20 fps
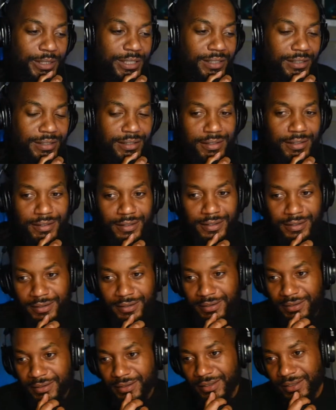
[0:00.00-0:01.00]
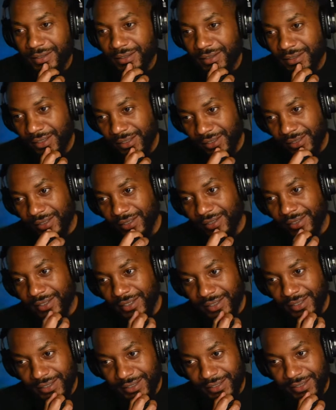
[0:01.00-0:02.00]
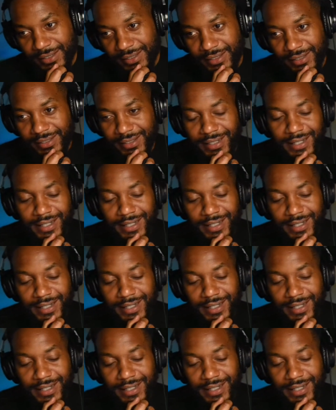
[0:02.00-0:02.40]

Leave them left, they don't know what me make.